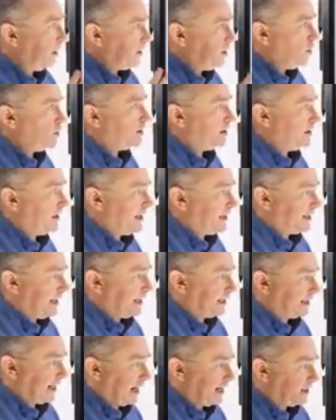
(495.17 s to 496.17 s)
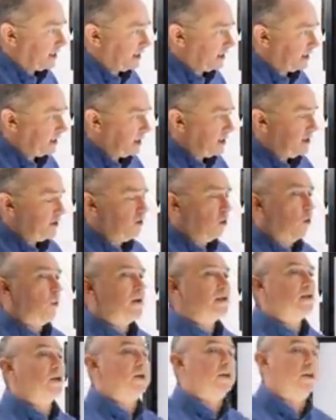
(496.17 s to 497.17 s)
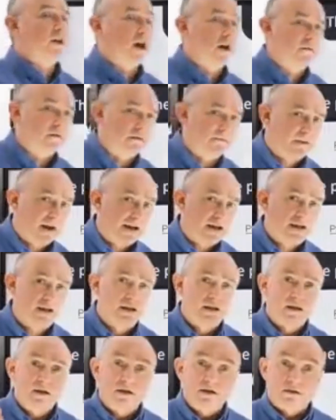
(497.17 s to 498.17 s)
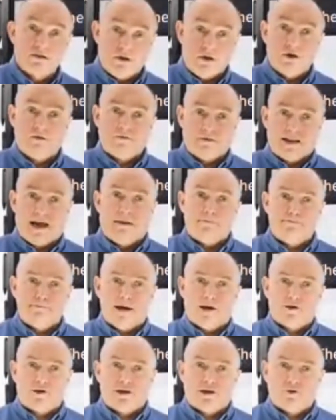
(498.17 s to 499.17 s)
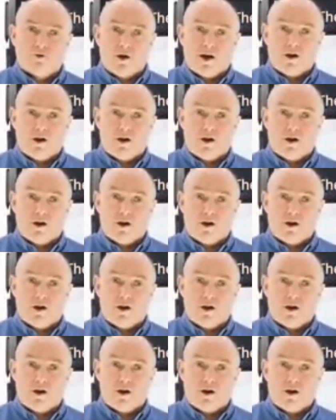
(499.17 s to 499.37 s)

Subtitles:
by using these indicators, you're always looking over the fence to look for that magic